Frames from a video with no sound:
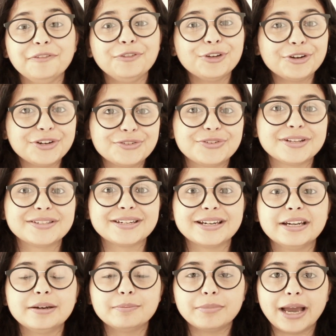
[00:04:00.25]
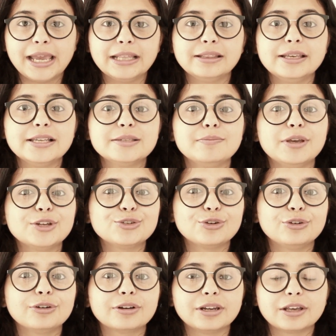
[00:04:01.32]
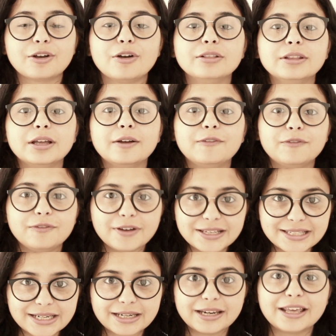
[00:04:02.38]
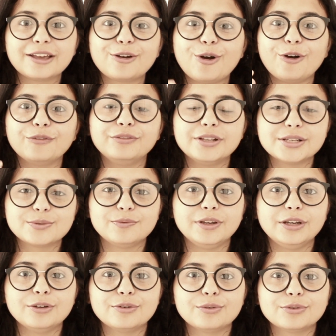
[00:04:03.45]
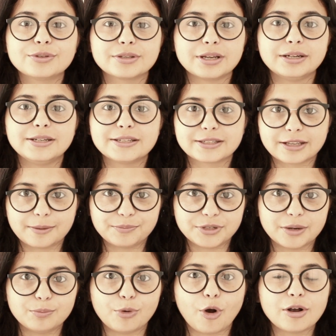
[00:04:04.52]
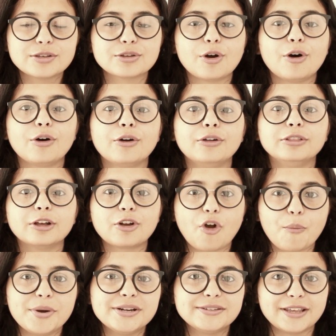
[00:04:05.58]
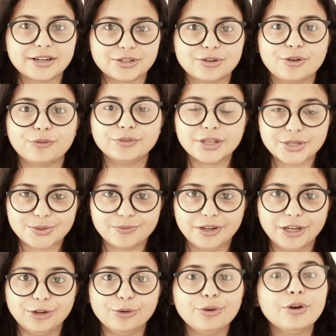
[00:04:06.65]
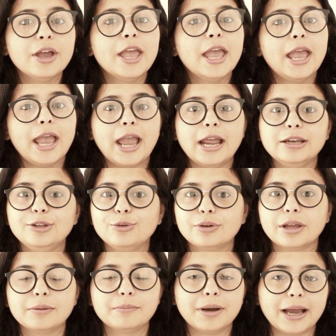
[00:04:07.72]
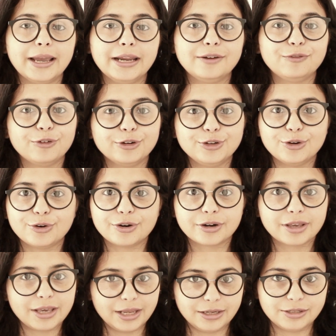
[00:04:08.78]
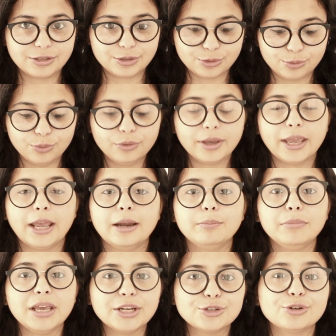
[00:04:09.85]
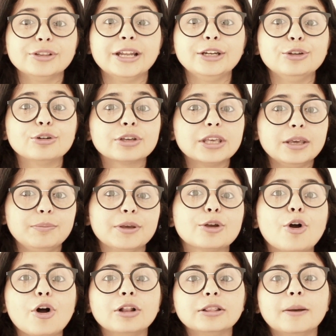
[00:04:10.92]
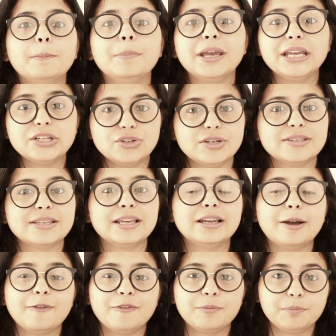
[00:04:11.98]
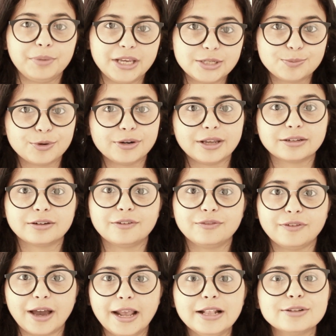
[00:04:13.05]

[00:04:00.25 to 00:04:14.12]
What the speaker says: if you're interested in buying these, make sure to click on the first link of this video's description box or on the comment section of this video, and you can buy it for your kid too. And make sure that you're keeping all the pages in a page protector file.